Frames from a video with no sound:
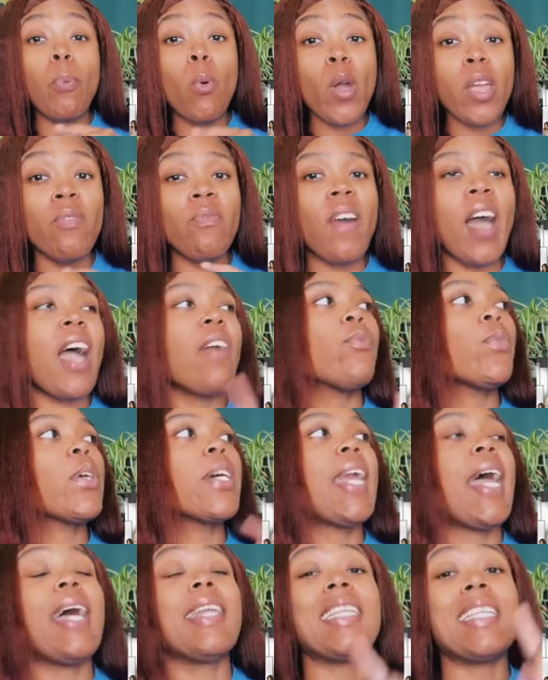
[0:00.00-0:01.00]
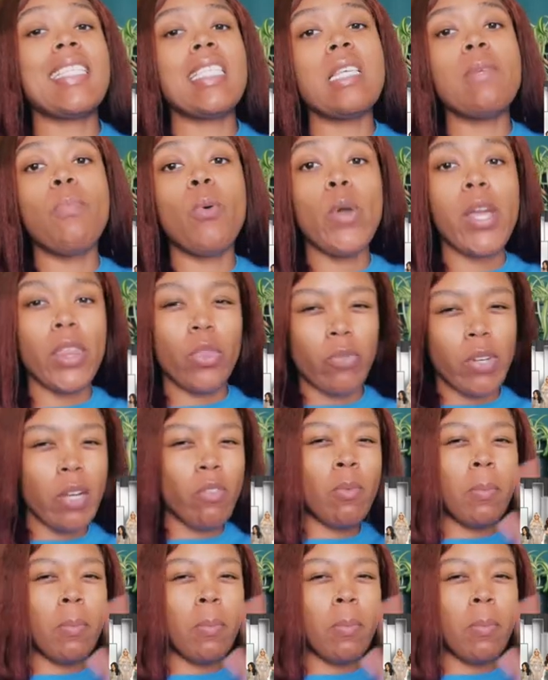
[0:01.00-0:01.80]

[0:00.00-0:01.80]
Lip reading: Point five, we're gonna have to see point three.